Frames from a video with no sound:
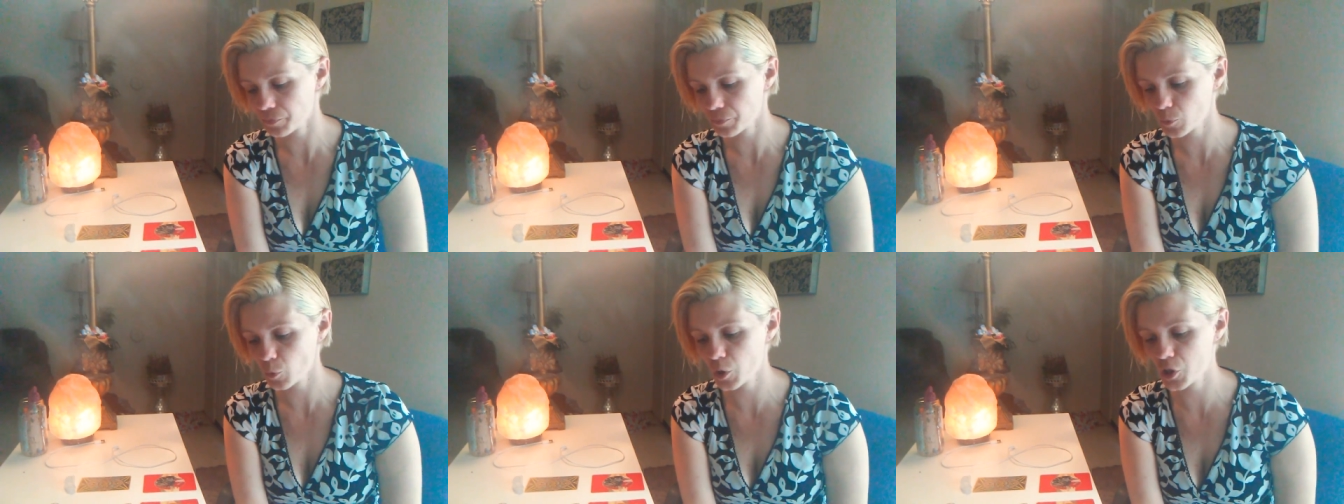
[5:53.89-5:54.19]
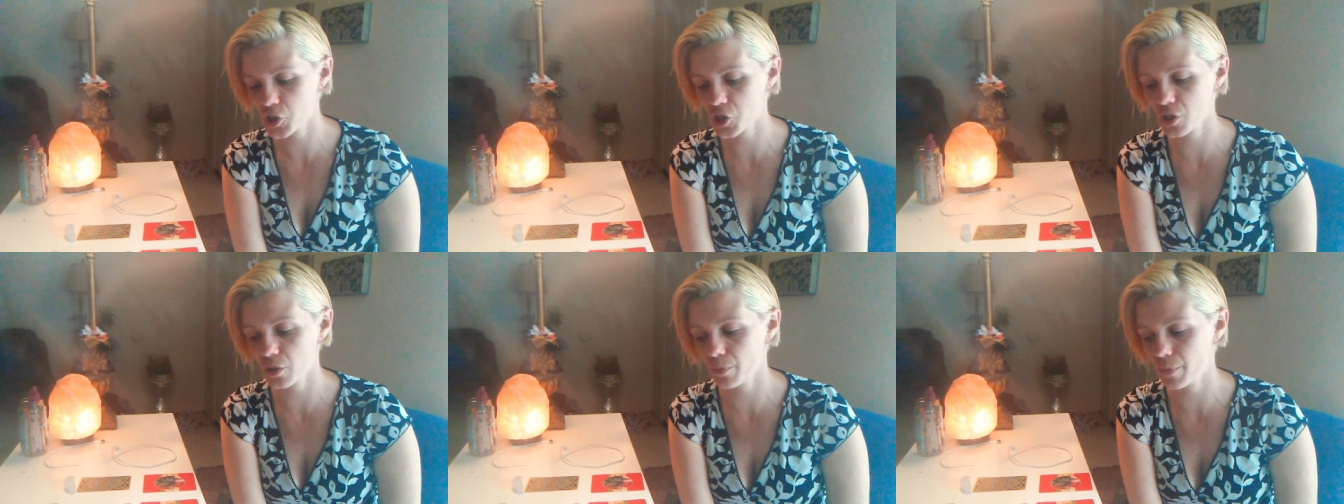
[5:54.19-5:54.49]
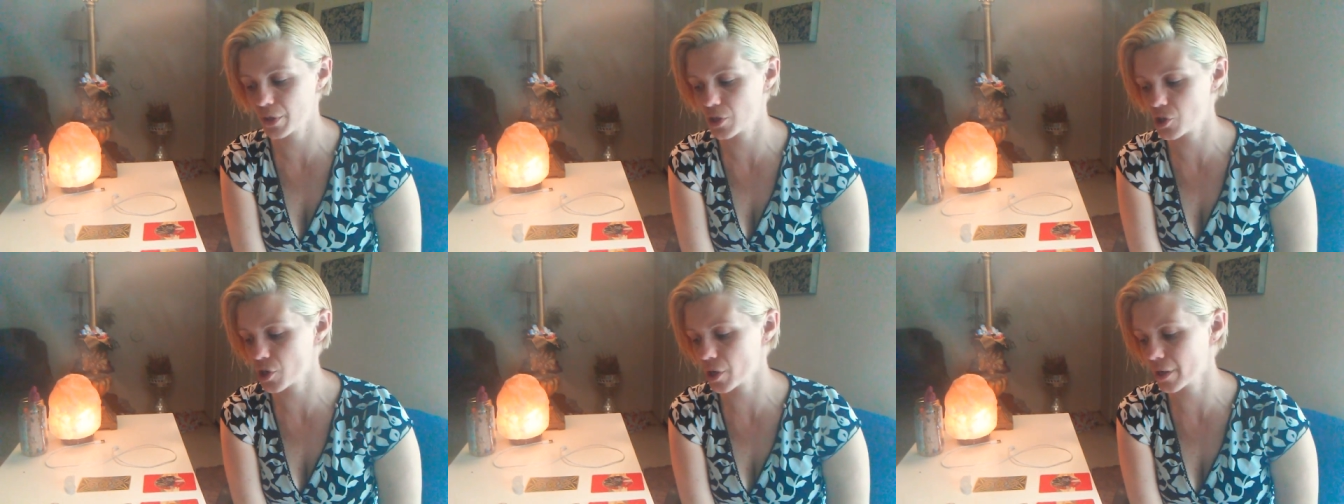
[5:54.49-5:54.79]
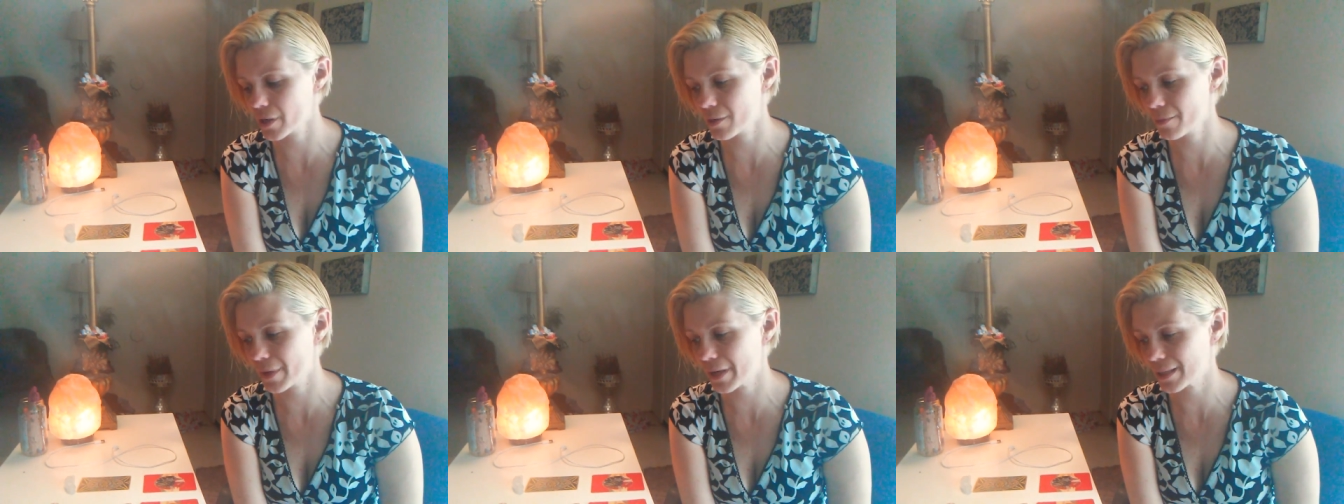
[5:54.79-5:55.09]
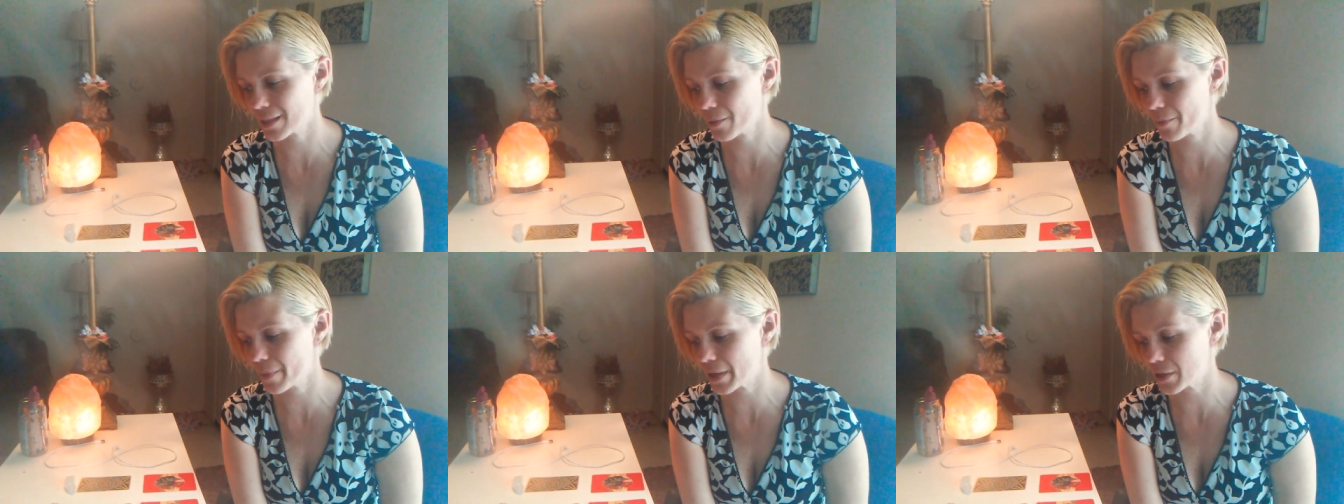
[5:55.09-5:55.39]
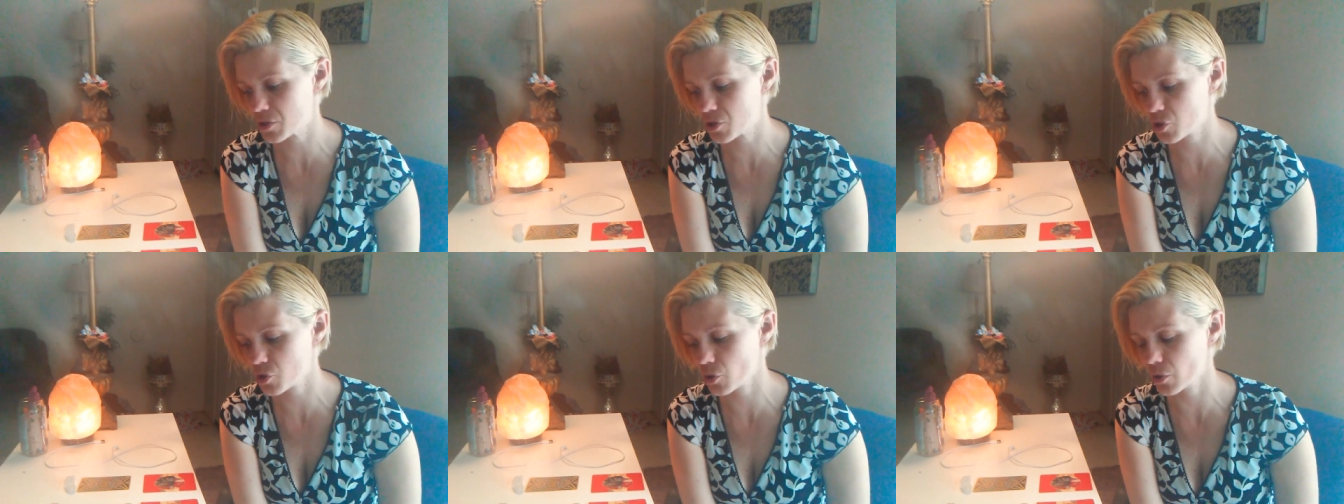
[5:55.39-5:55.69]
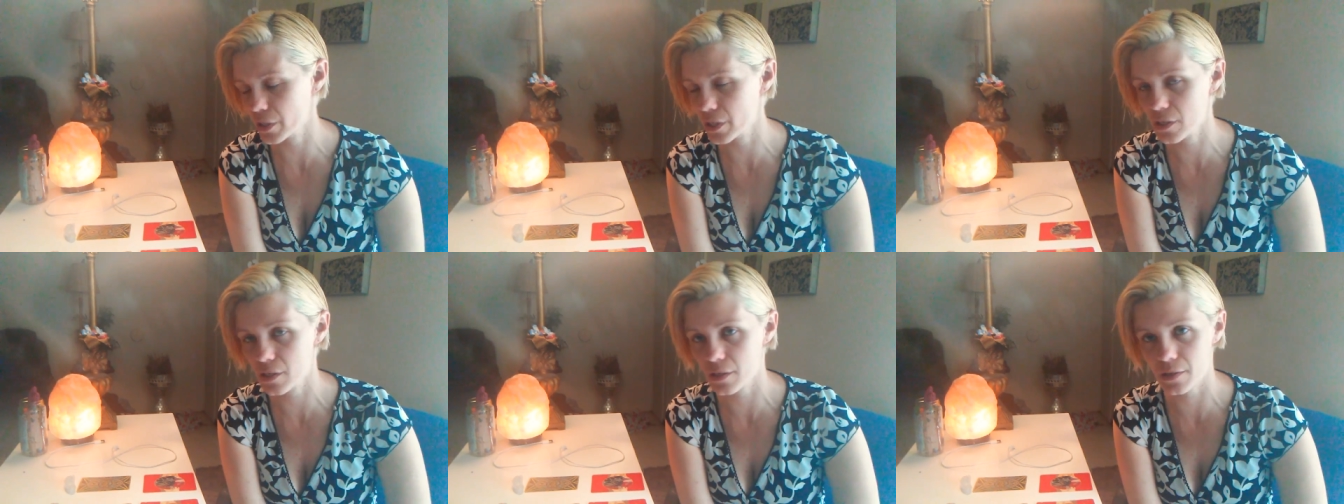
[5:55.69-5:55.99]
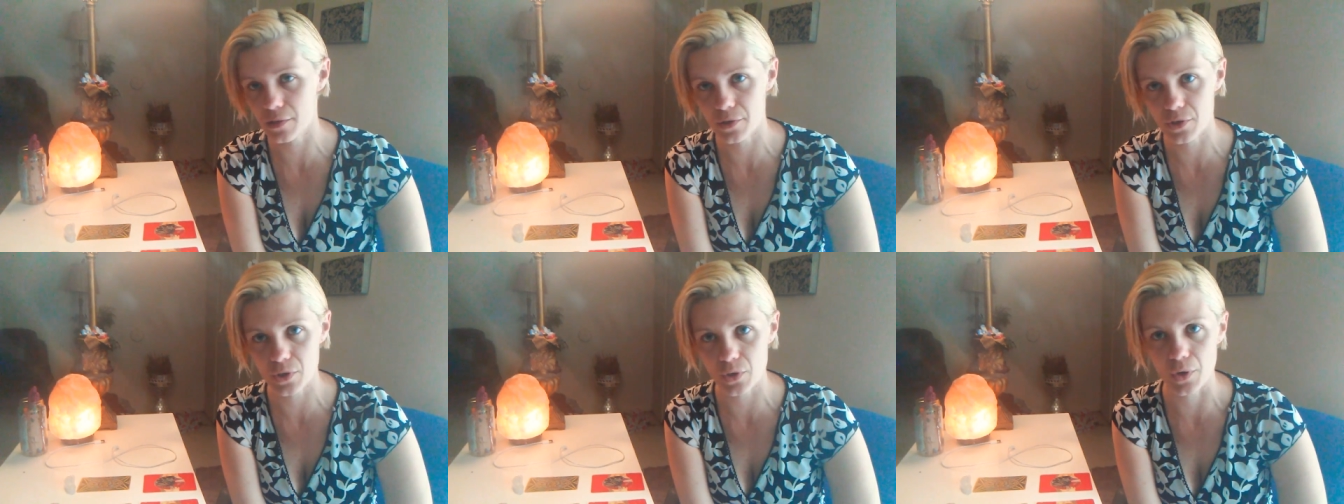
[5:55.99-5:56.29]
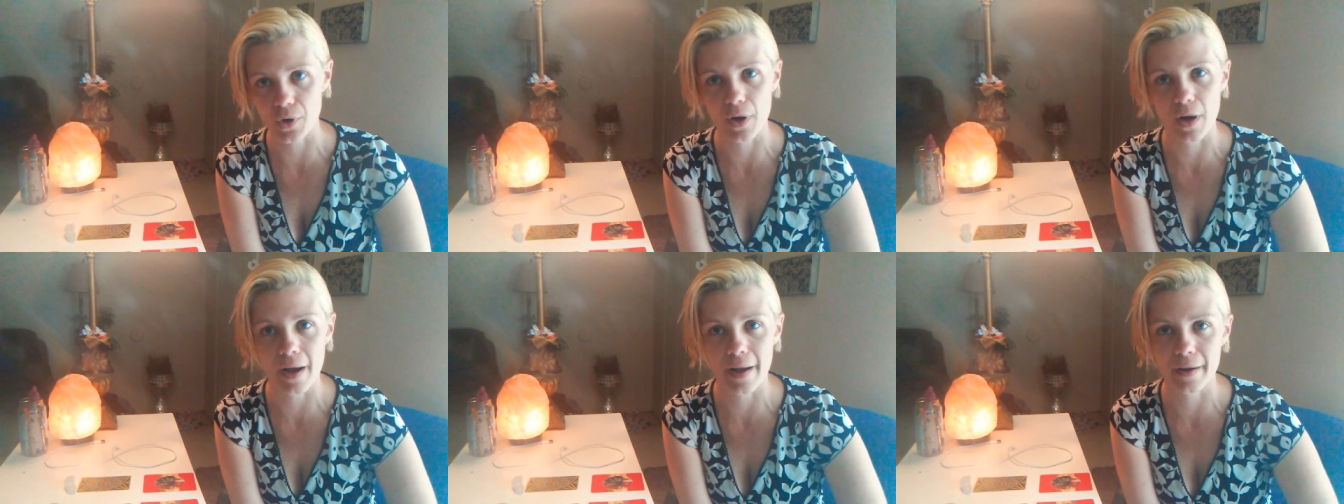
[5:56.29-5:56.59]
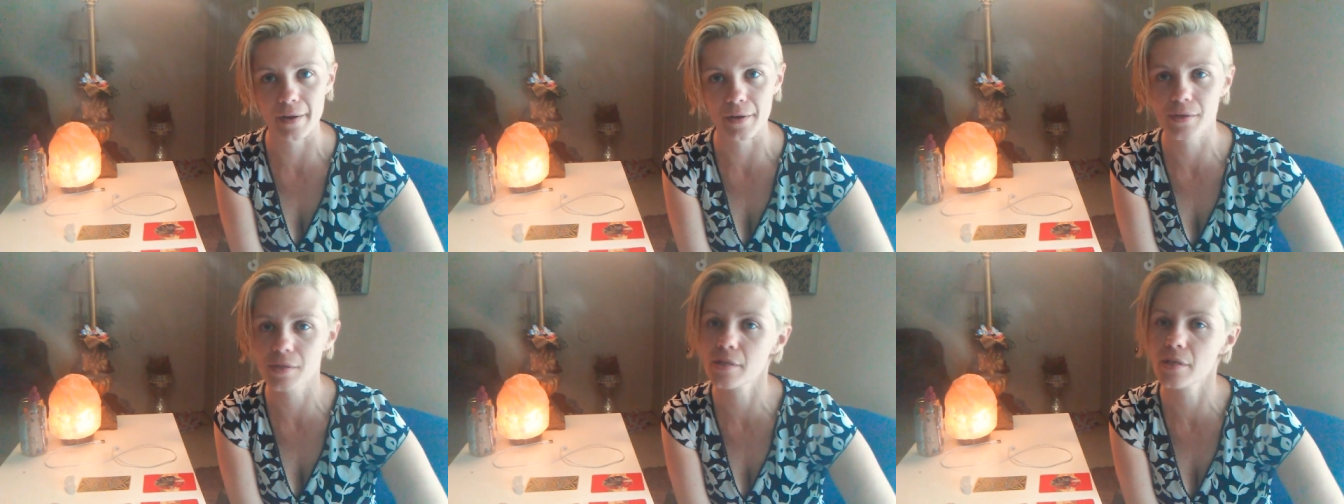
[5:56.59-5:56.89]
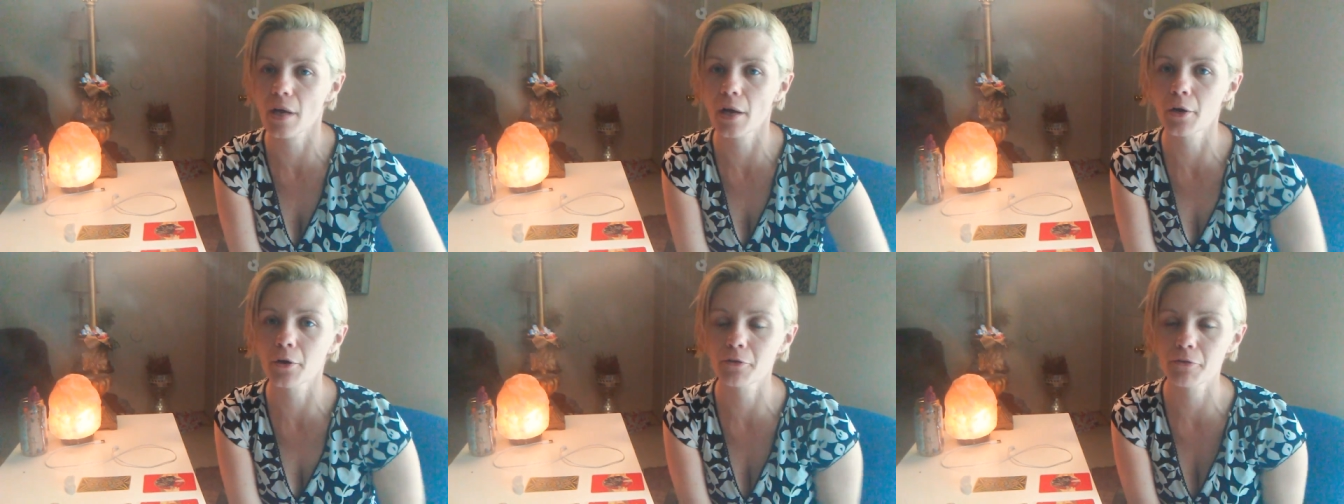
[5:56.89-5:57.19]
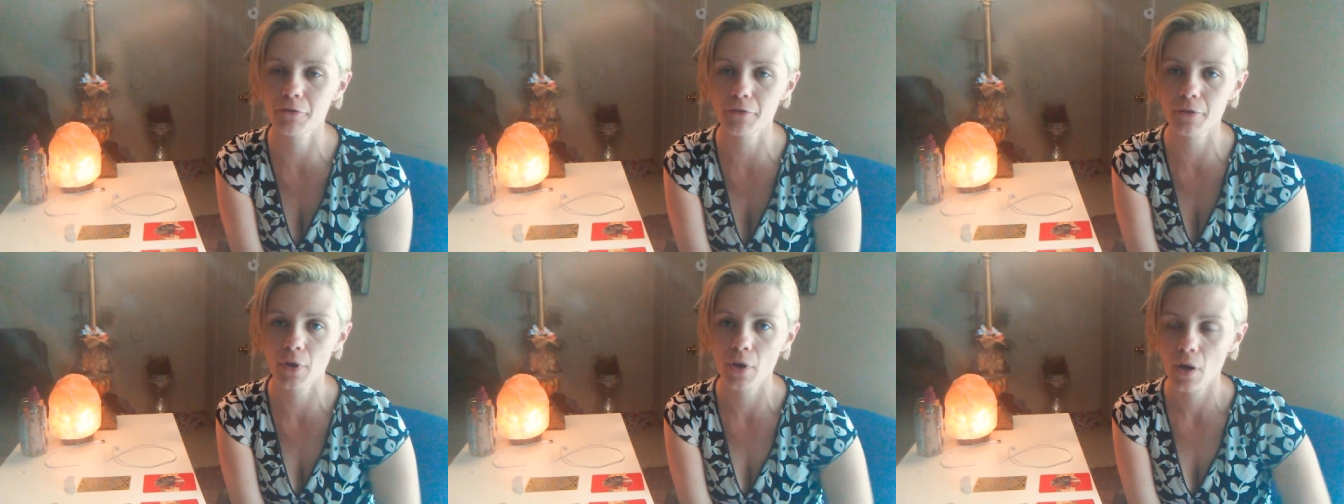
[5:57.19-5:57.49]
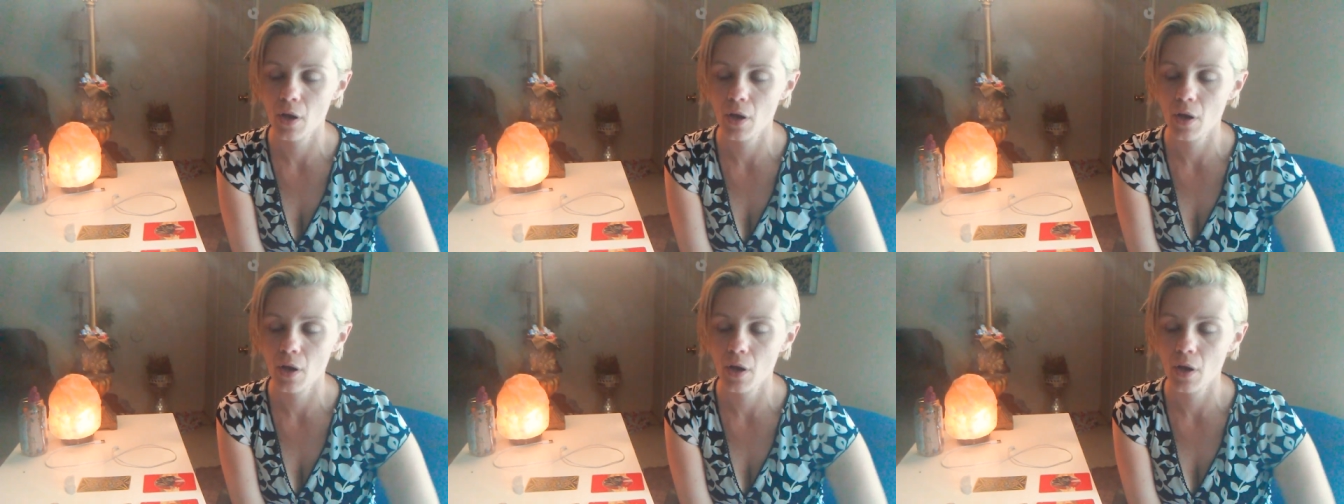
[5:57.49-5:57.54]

we should be trying to make the best choices to our higher self